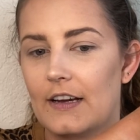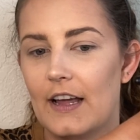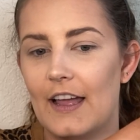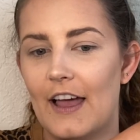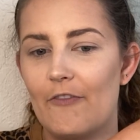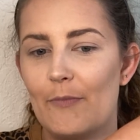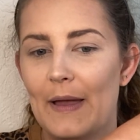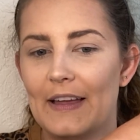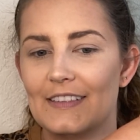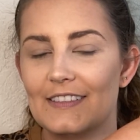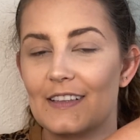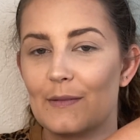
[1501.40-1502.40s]
I have
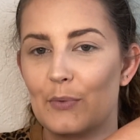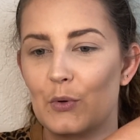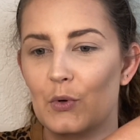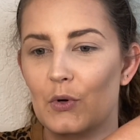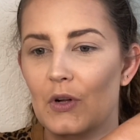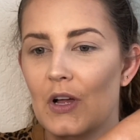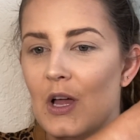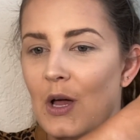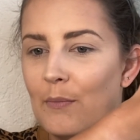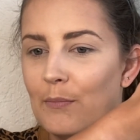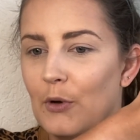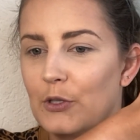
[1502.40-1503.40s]
been to the pool
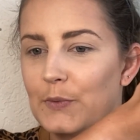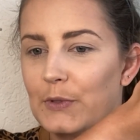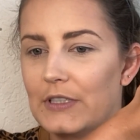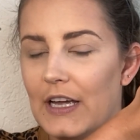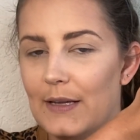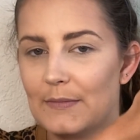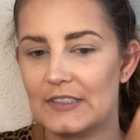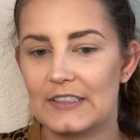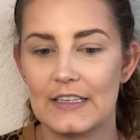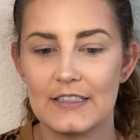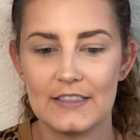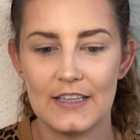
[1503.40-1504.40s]
multiple times
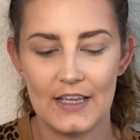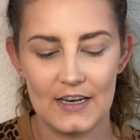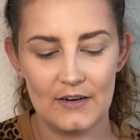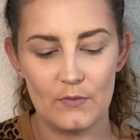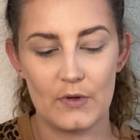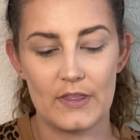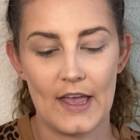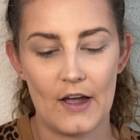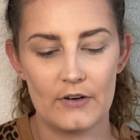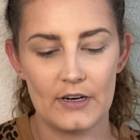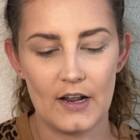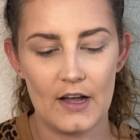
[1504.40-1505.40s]
since then without
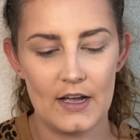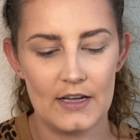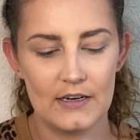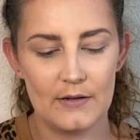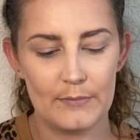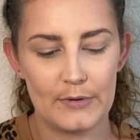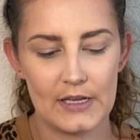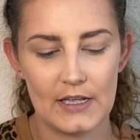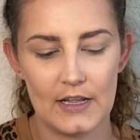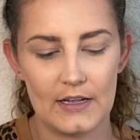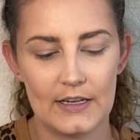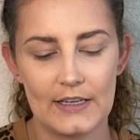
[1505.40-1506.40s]
it on, but
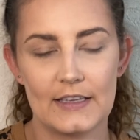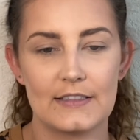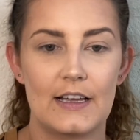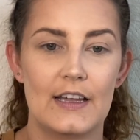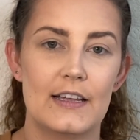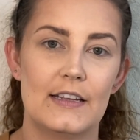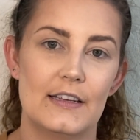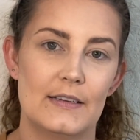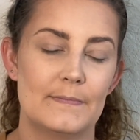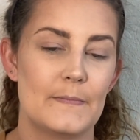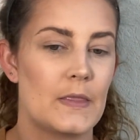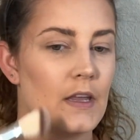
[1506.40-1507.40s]
I guess I
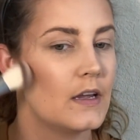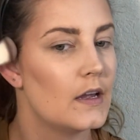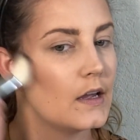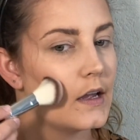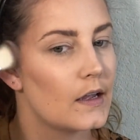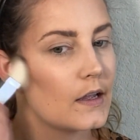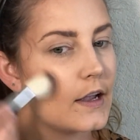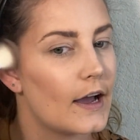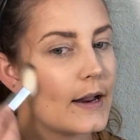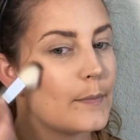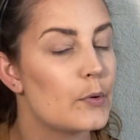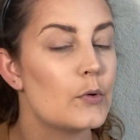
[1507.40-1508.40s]
got
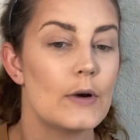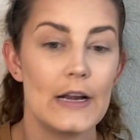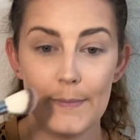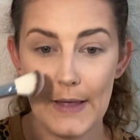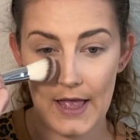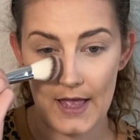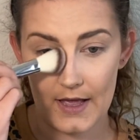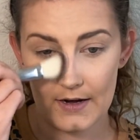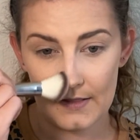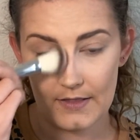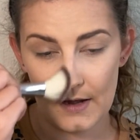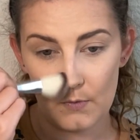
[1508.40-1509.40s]
it pretty bad
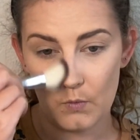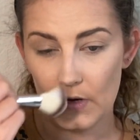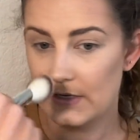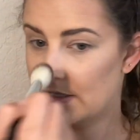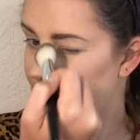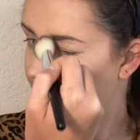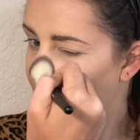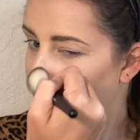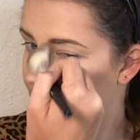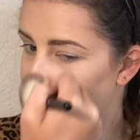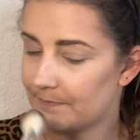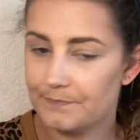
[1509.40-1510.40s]
that one day.